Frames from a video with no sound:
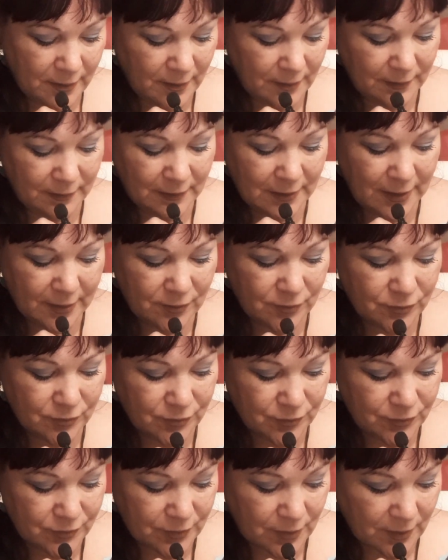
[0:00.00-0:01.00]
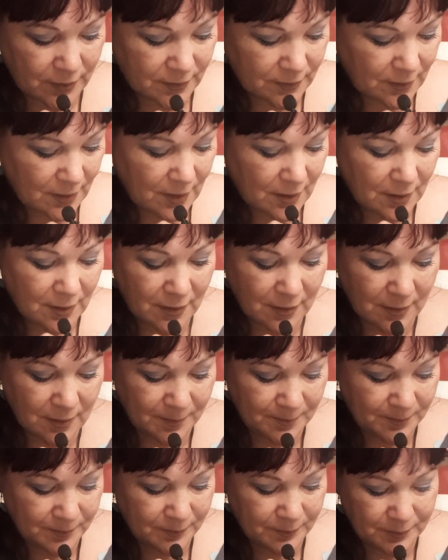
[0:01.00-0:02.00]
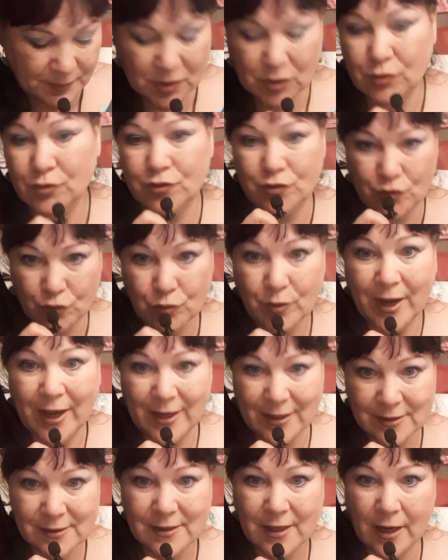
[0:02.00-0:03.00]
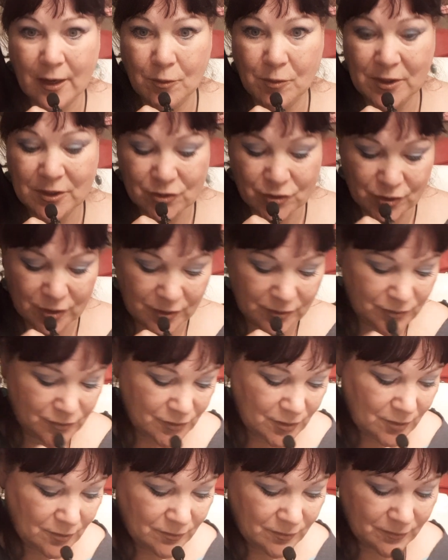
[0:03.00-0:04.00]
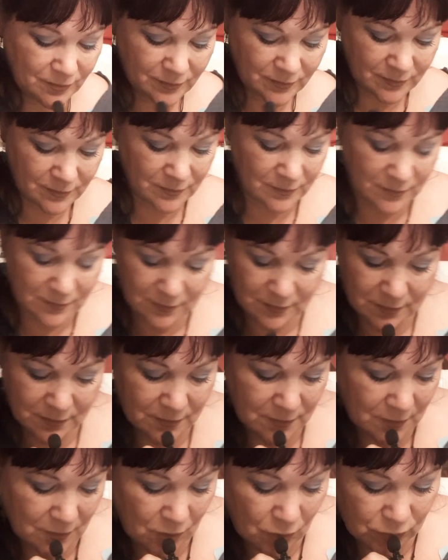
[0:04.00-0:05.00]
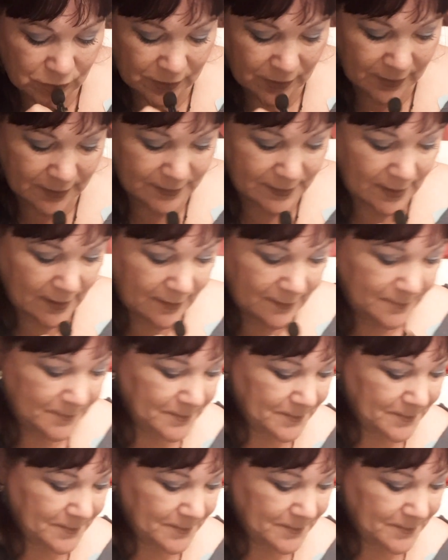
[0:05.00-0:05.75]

Letters, because you asked that question. So hold on a second.